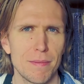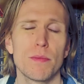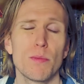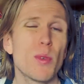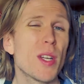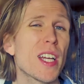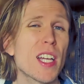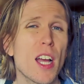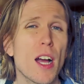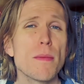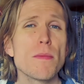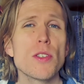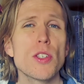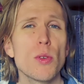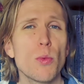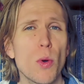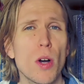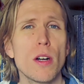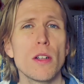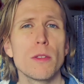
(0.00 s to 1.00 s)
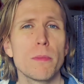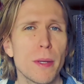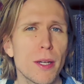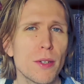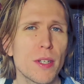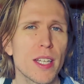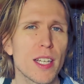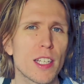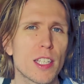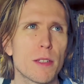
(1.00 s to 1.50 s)
When it comes to world
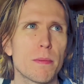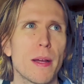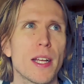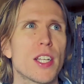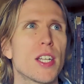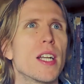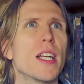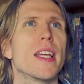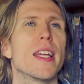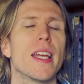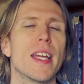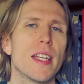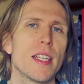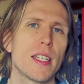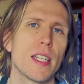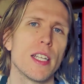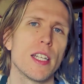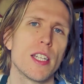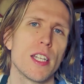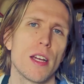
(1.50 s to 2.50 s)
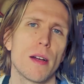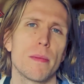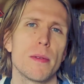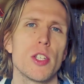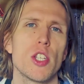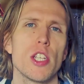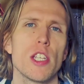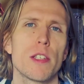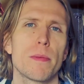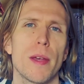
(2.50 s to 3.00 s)
building, especially in
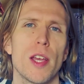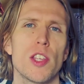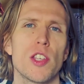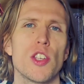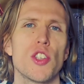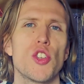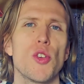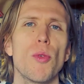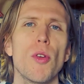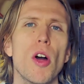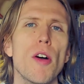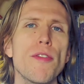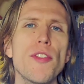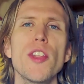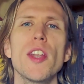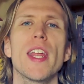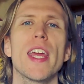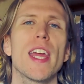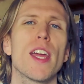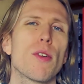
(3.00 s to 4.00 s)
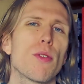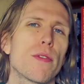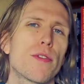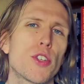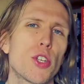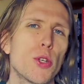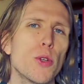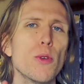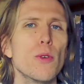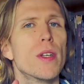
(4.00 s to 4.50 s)
TTRPG spaces, you will often hear of
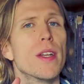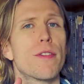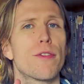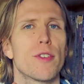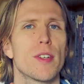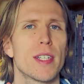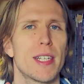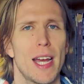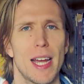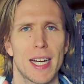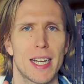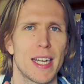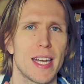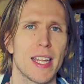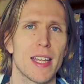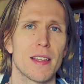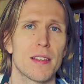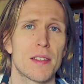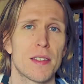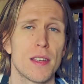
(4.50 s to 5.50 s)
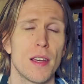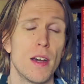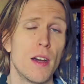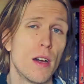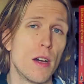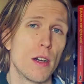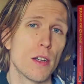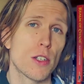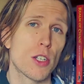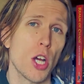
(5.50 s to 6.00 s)
two different techniques:
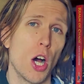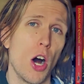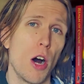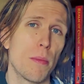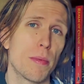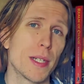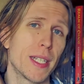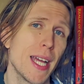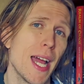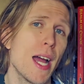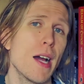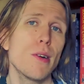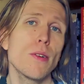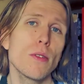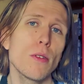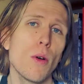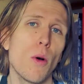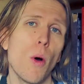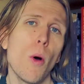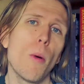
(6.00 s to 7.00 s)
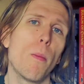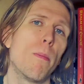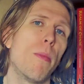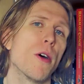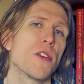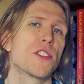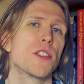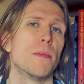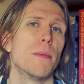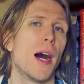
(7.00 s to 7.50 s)
top-down or
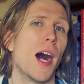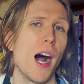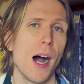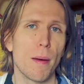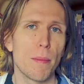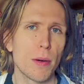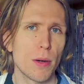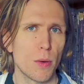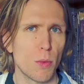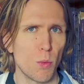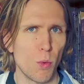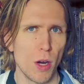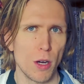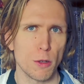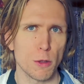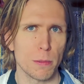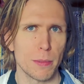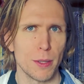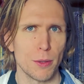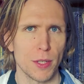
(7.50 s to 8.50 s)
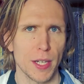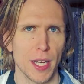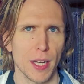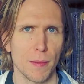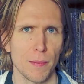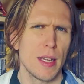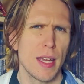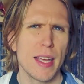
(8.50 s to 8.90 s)
bottom-up world building.